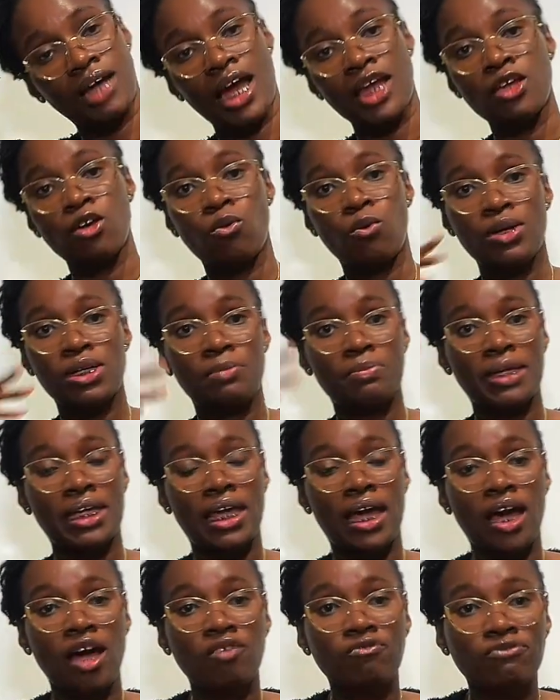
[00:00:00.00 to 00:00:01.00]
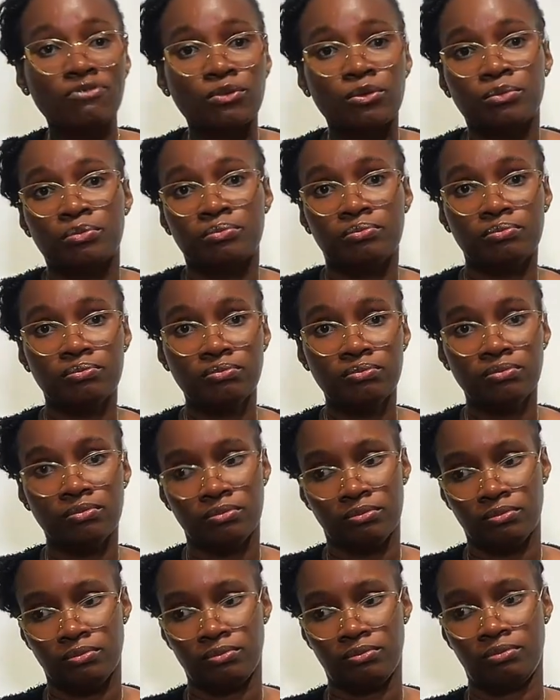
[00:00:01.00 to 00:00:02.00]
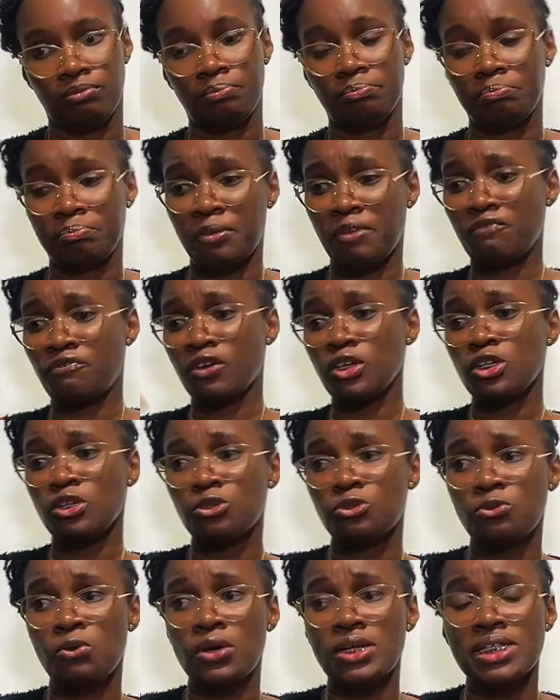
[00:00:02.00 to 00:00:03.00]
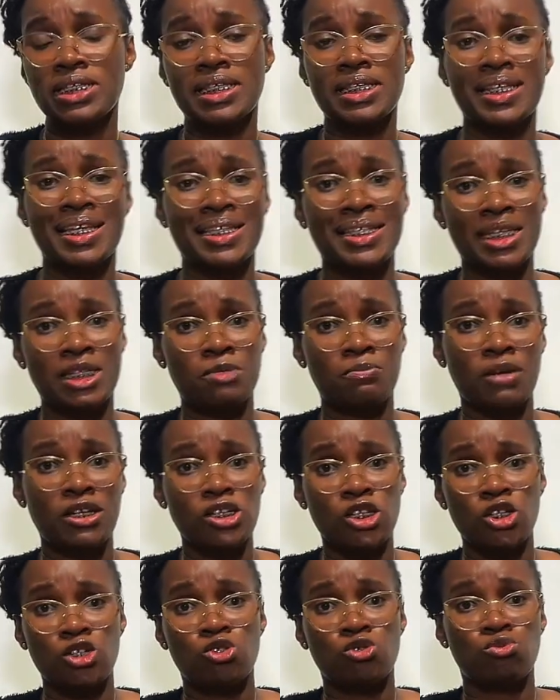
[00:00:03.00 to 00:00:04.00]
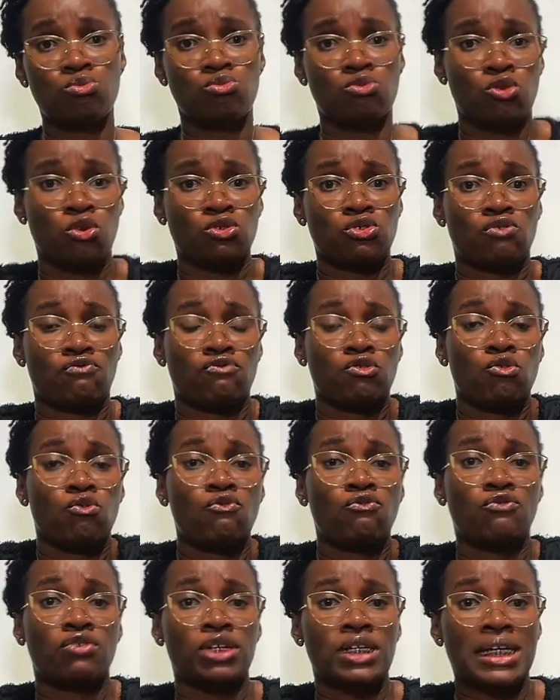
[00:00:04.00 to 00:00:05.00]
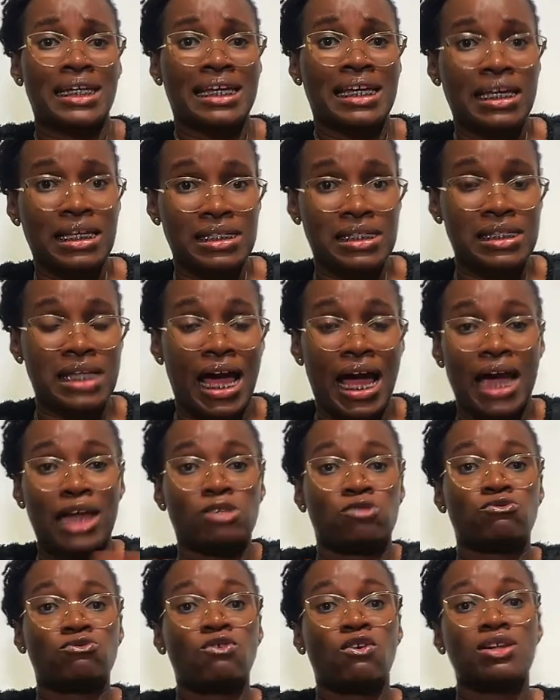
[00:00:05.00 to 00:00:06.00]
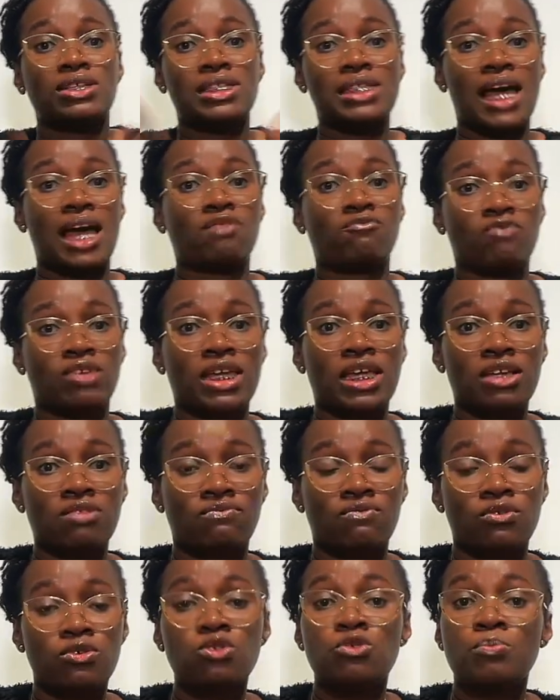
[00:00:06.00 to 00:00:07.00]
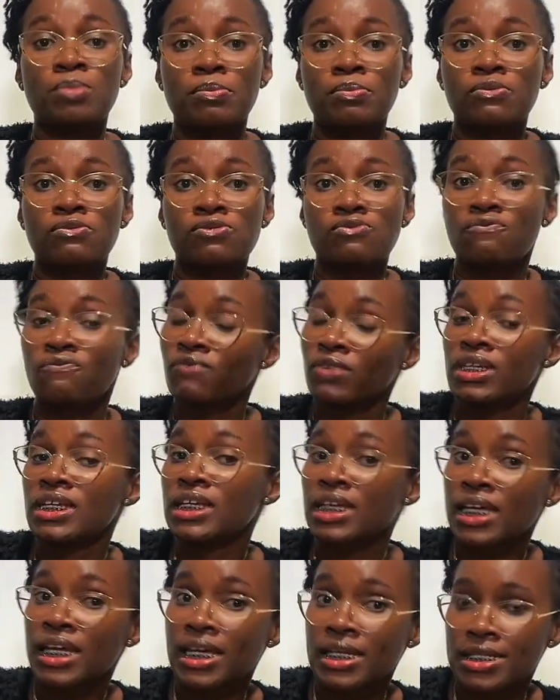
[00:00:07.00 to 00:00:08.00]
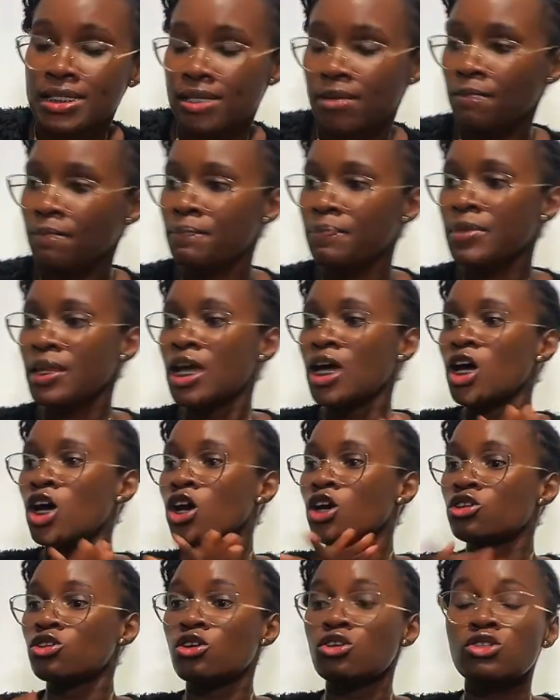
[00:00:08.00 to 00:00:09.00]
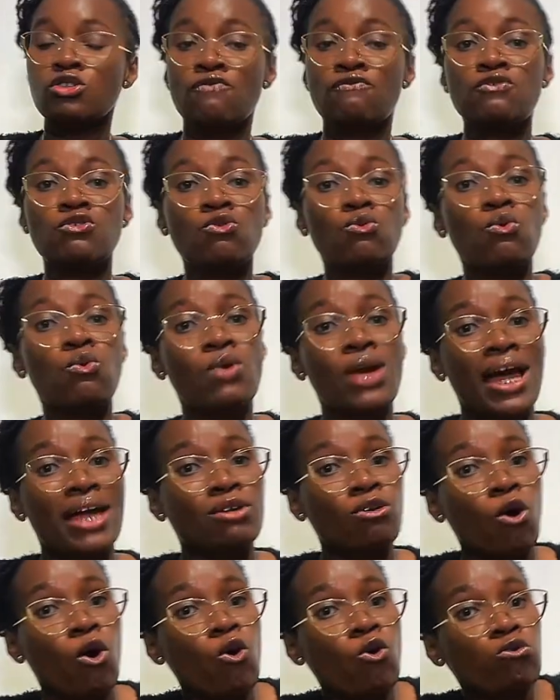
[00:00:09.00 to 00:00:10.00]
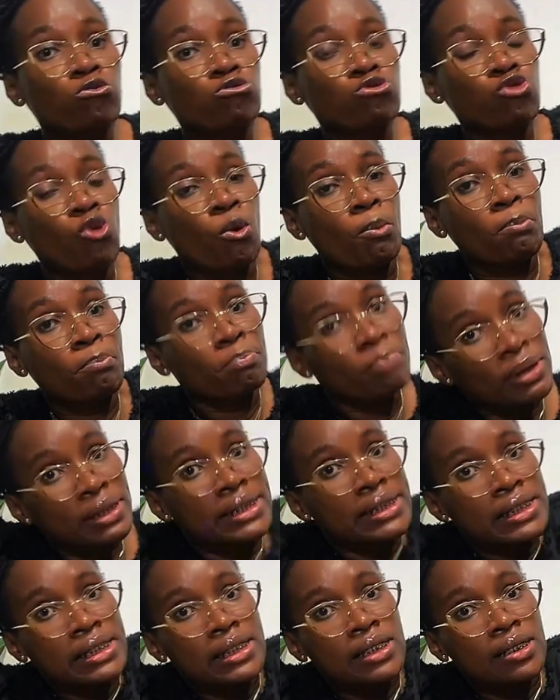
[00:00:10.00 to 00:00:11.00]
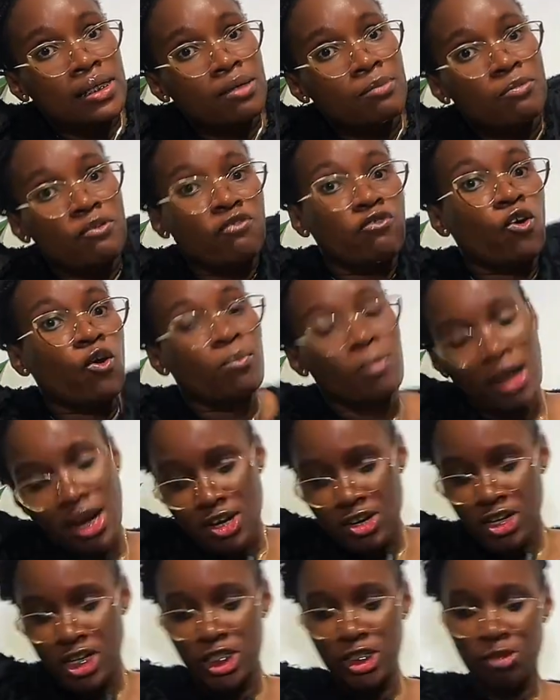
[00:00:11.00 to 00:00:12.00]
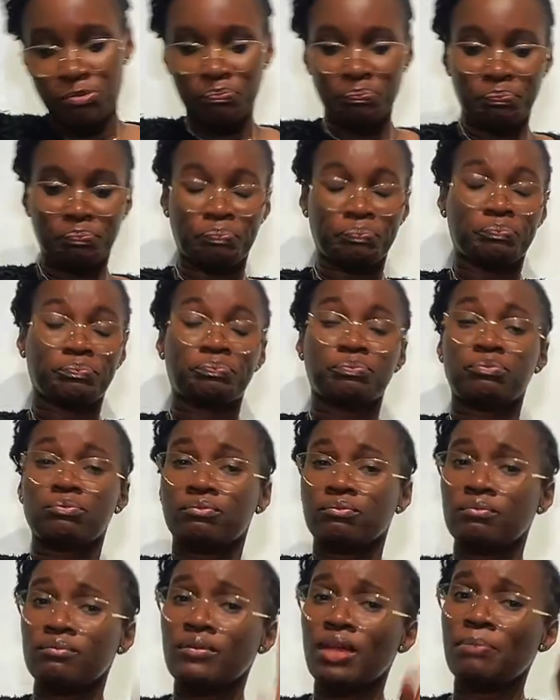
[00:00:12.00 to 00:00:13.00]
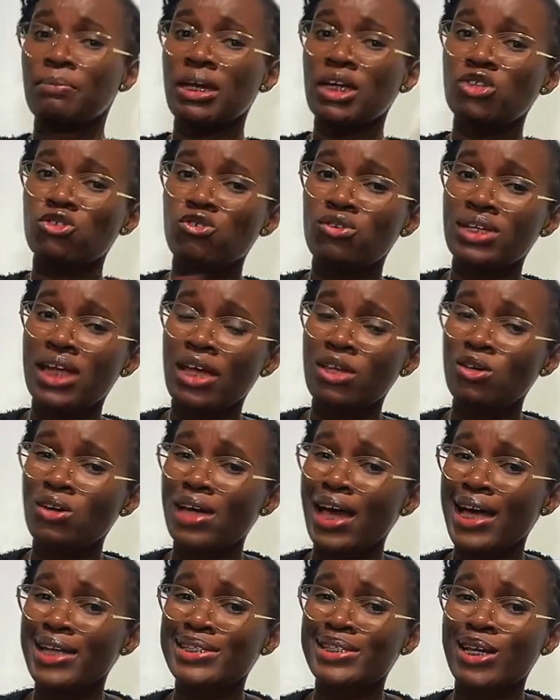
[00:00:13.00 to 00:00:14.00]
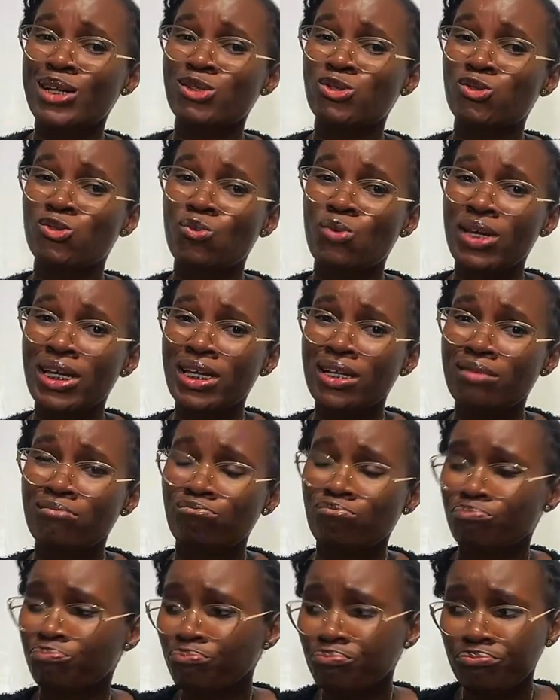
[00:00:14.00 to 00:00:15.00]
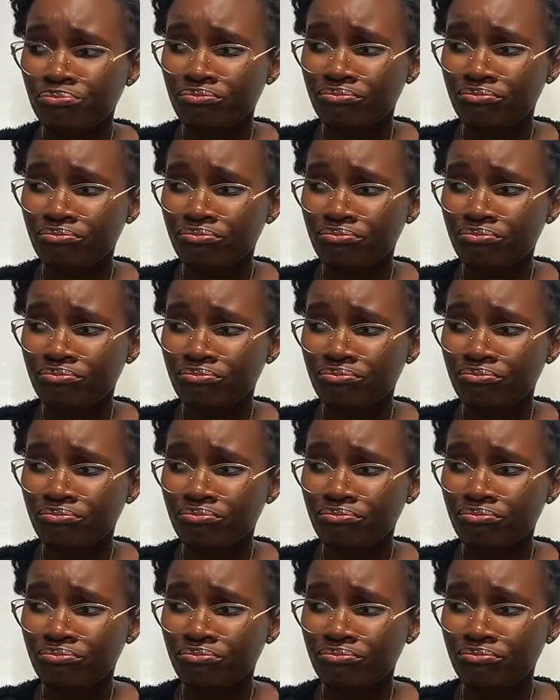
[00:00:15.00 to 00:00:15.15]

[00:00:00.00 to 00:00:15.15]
And you want to be careful. Before you do all these things, especially those of you who fornicate, I do not advocate for you people to fornicate. Those of you who cannot hold your body before marriage, make sure that you guys are doing,